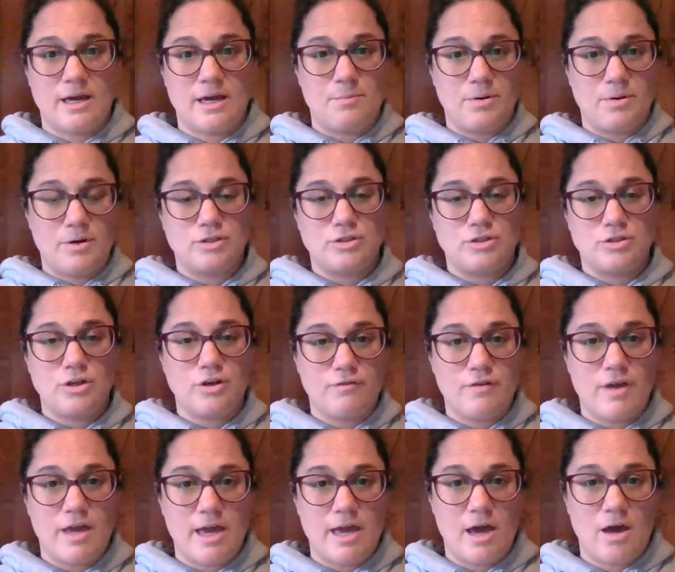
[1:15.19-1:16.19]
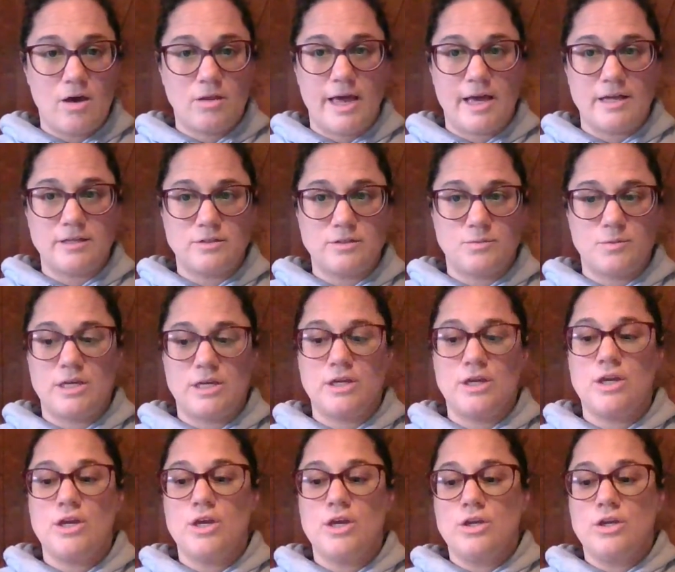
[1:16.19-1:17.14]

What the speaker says: I put a survey out last week,